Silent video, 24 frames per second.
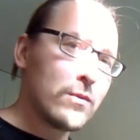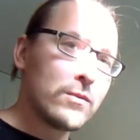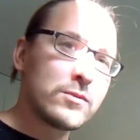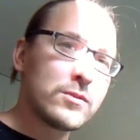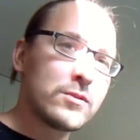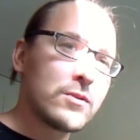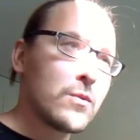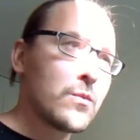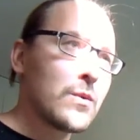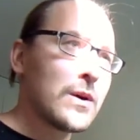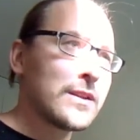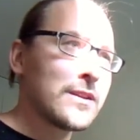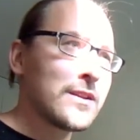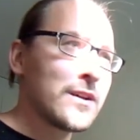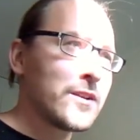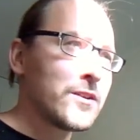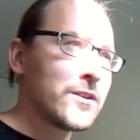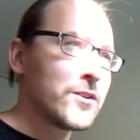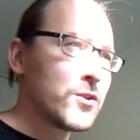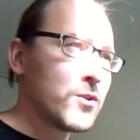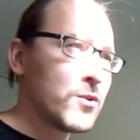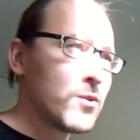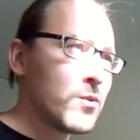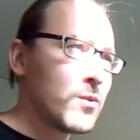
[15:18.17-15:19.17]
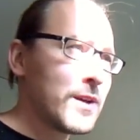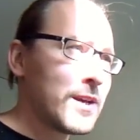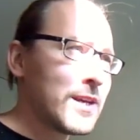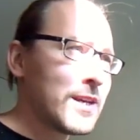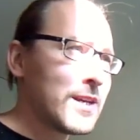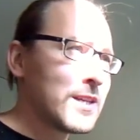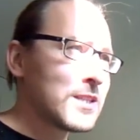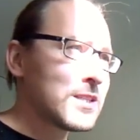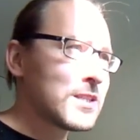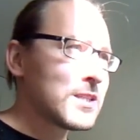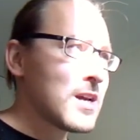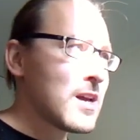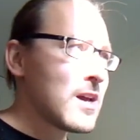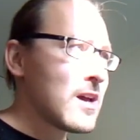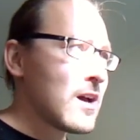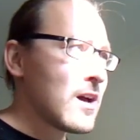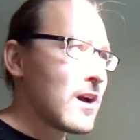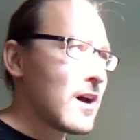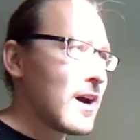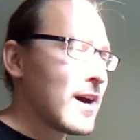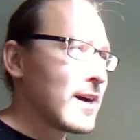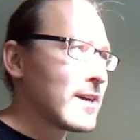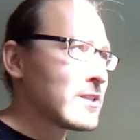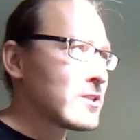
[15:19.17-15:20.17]
So what I do is
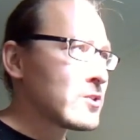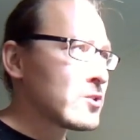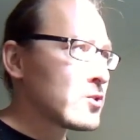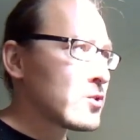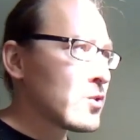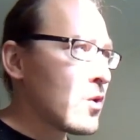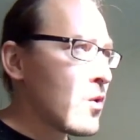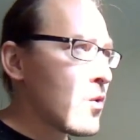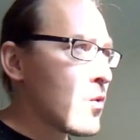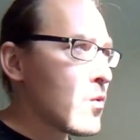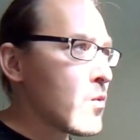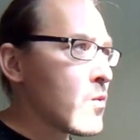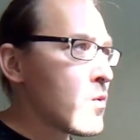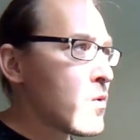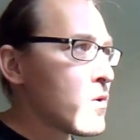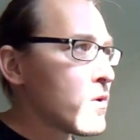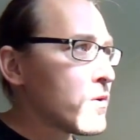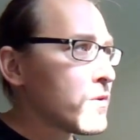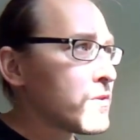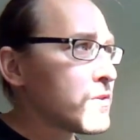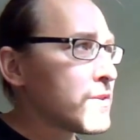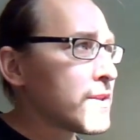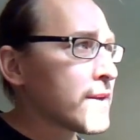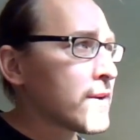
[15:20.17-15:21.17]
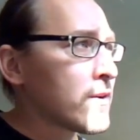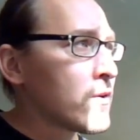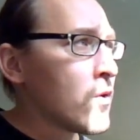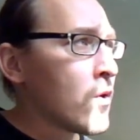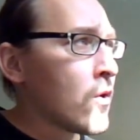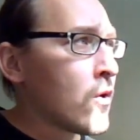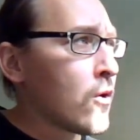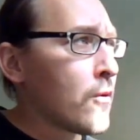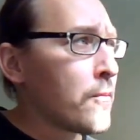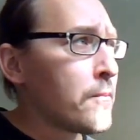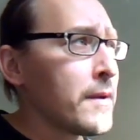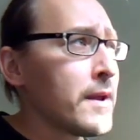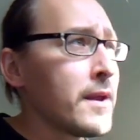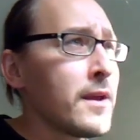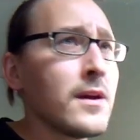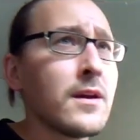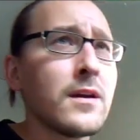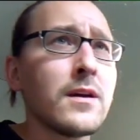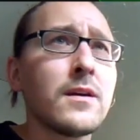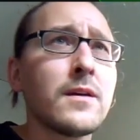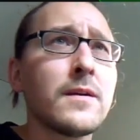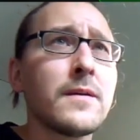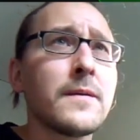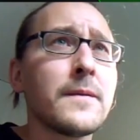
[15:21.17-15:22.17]
I tow the Gobi
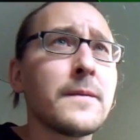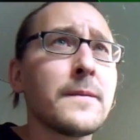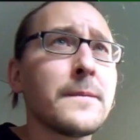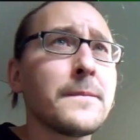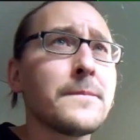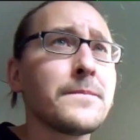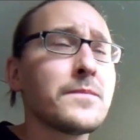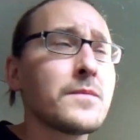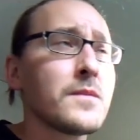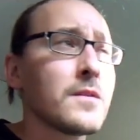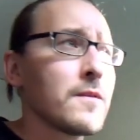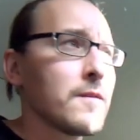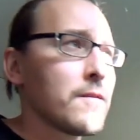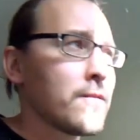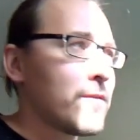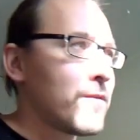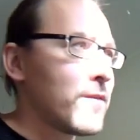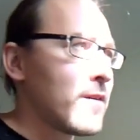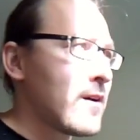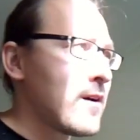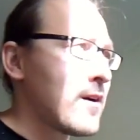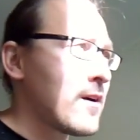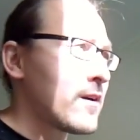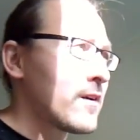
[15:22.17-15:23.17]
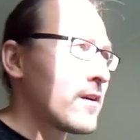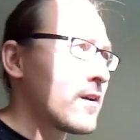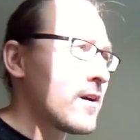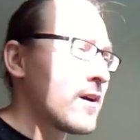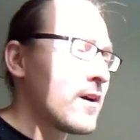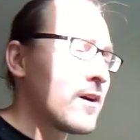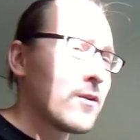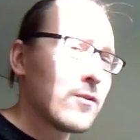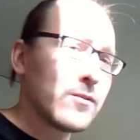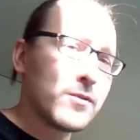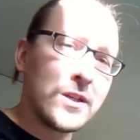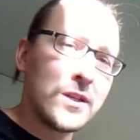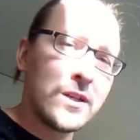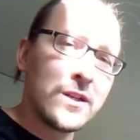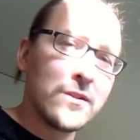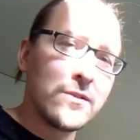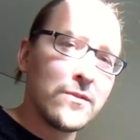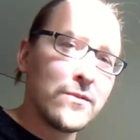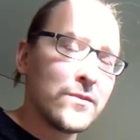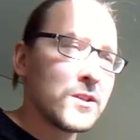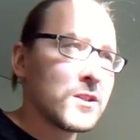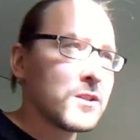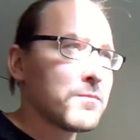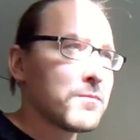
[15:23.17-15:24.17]
far out into
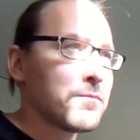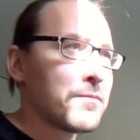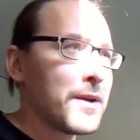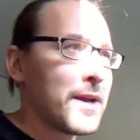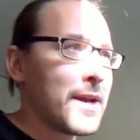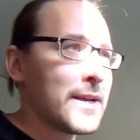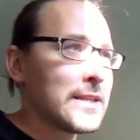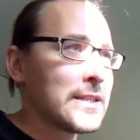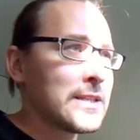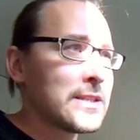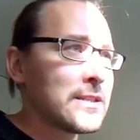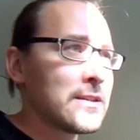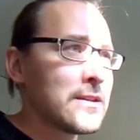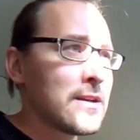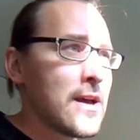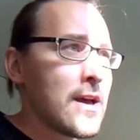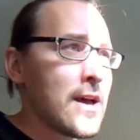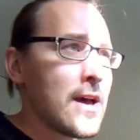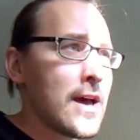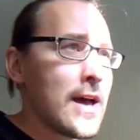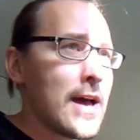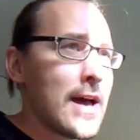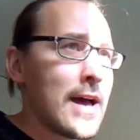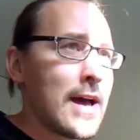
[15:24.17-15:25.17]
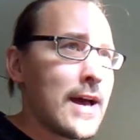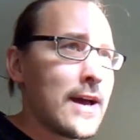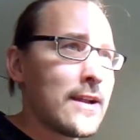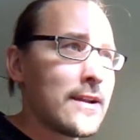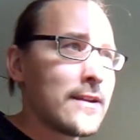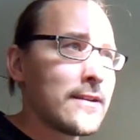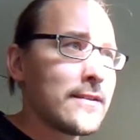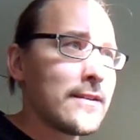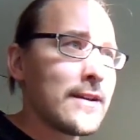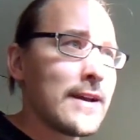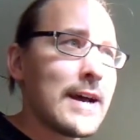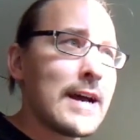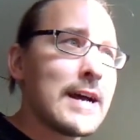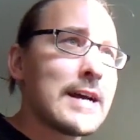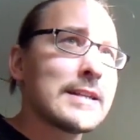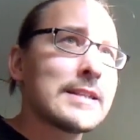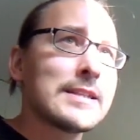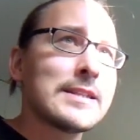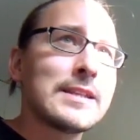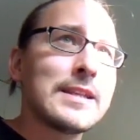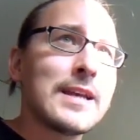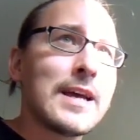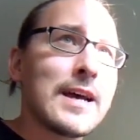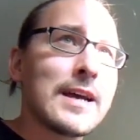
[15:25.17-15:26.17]
the space and
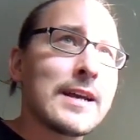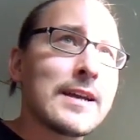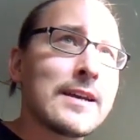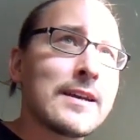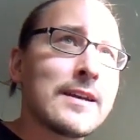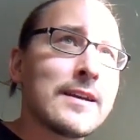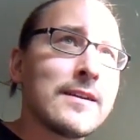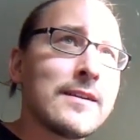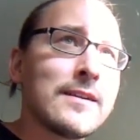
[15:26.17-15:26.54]
attack